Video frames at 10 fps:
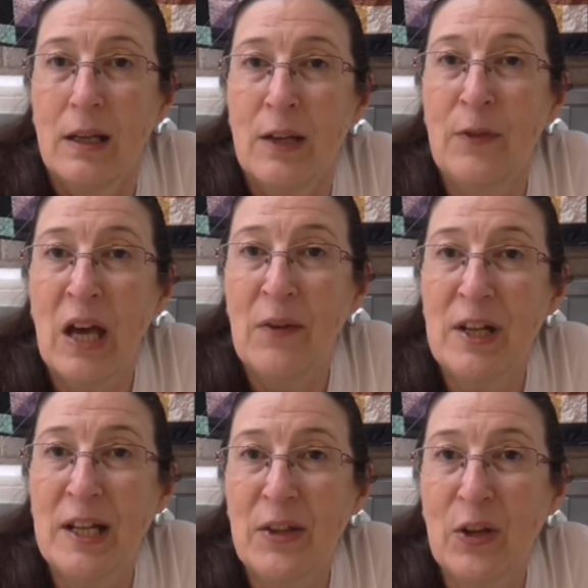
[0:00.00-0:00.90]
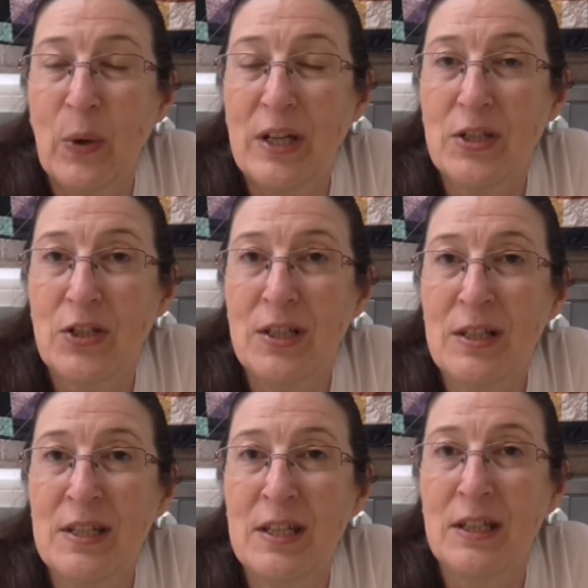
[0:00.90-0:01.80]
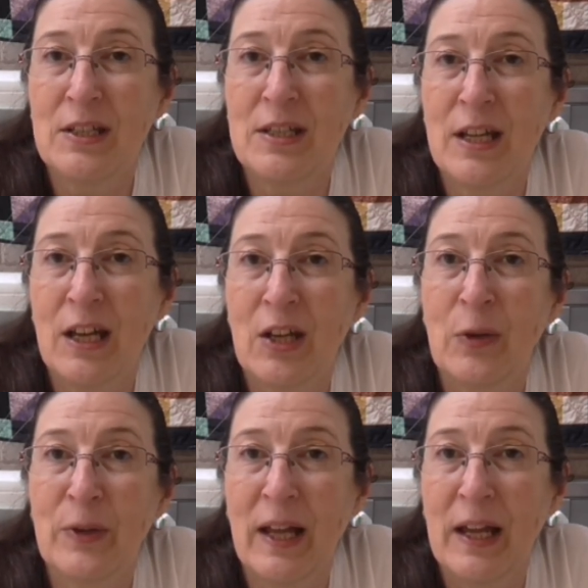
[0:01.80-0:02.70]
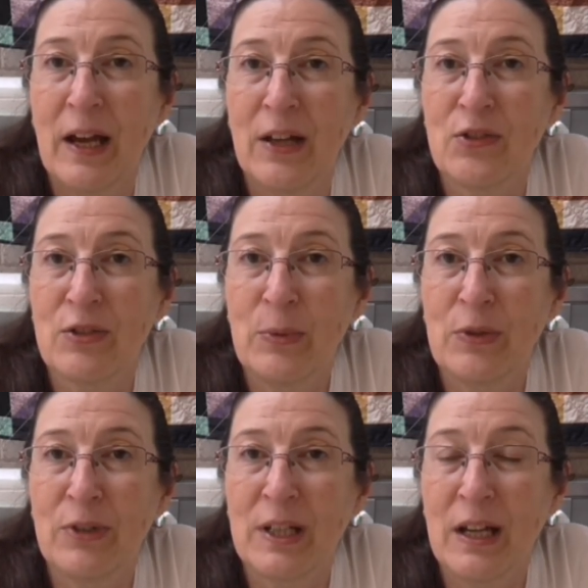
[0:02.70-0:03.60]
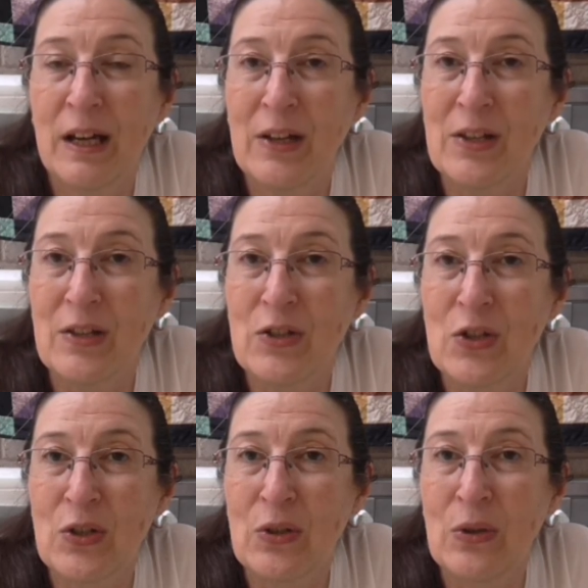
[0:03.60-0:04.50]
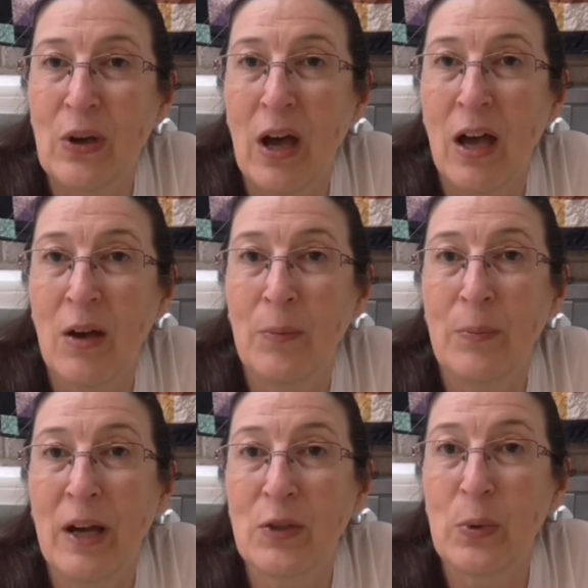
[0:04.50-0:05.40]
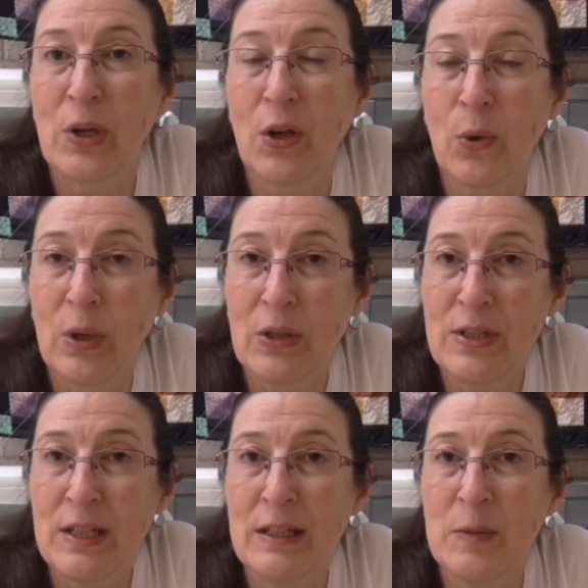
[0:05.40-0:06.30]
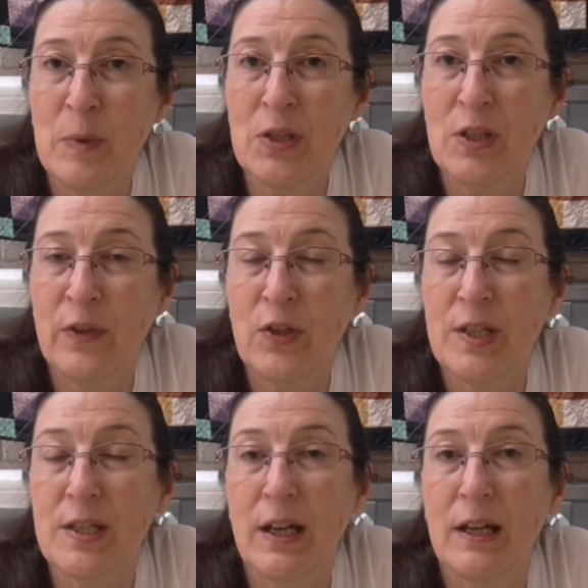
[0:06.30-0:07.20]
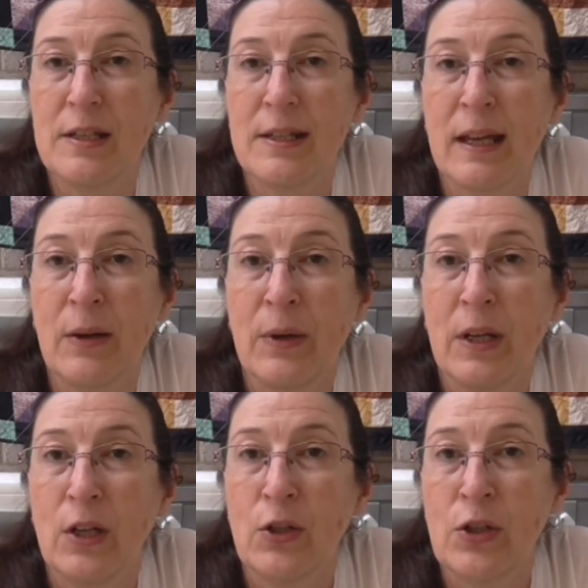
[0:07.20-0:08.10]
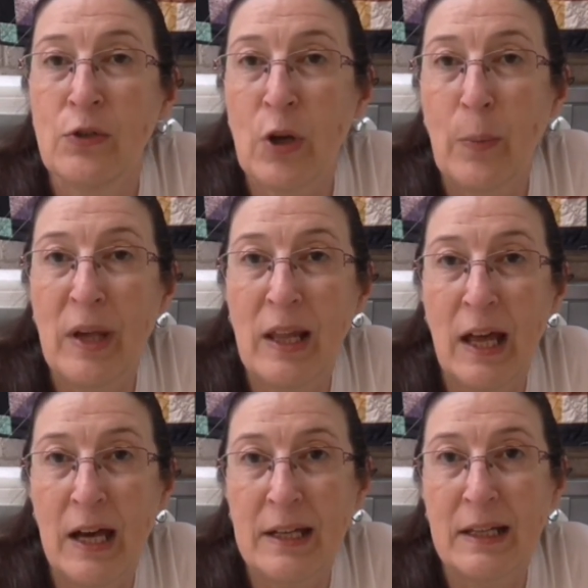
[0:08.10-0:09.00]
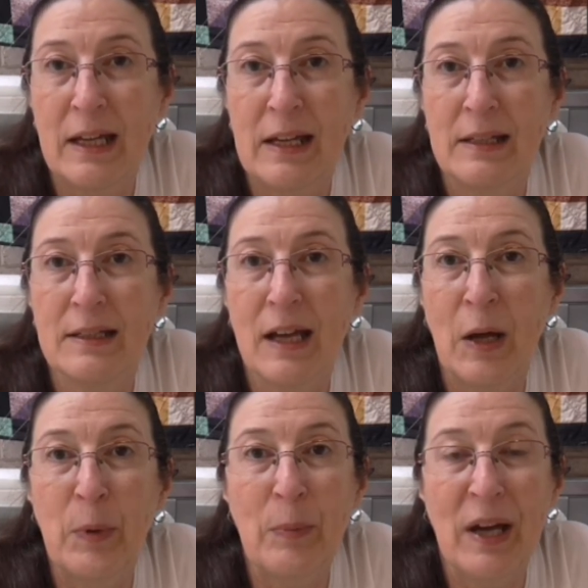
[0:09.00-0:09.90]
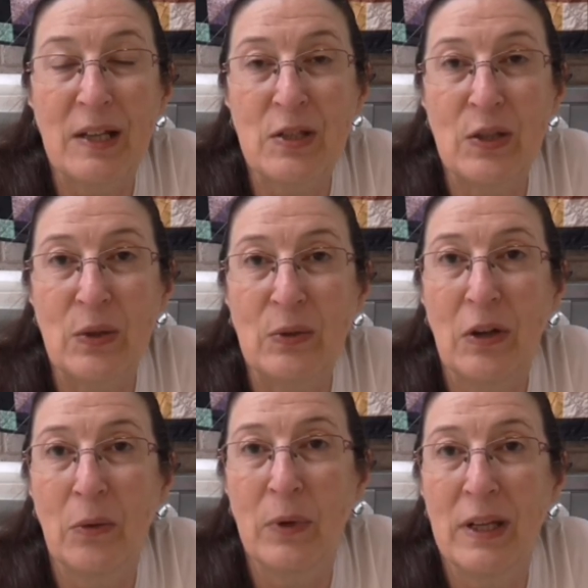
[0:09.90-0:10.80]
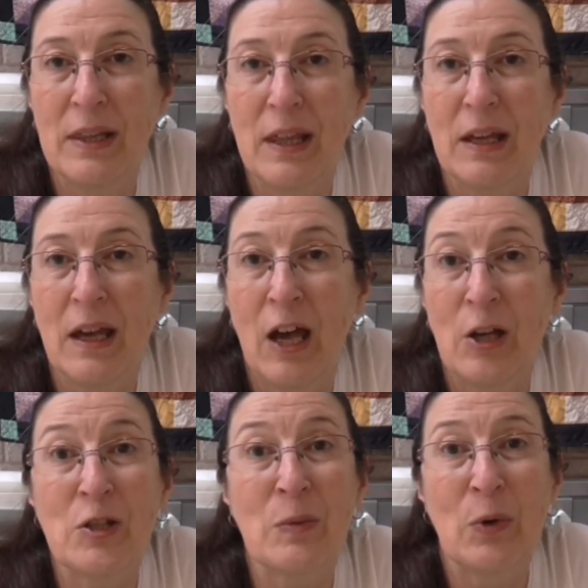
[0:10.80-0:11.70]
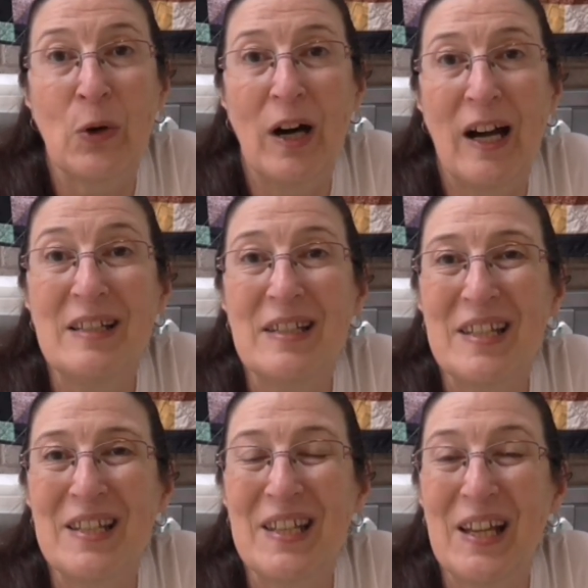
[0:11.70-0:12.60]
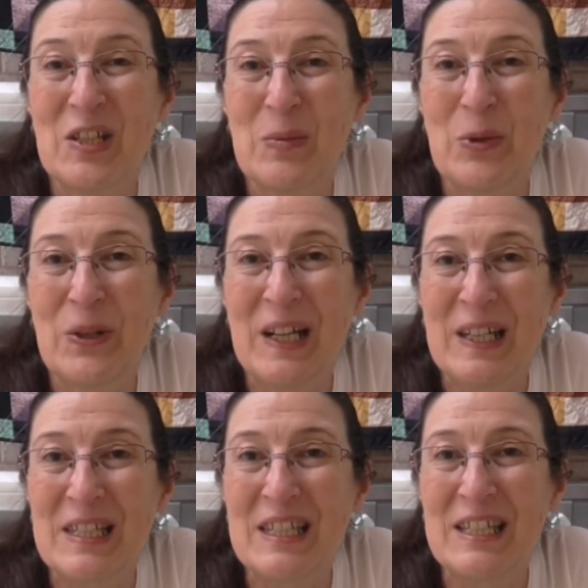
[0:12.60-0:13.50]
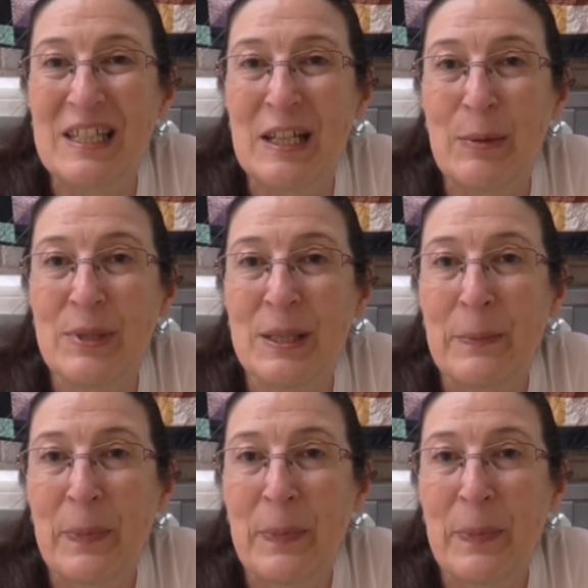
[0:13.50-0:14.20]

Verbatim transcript: If you have any other questions that uh, you would like answering with regard to um, patchwork and quilting, especially if you're just starting out, do drop me a line and I'll be back soon with uh, some more answers and some more hints and tips.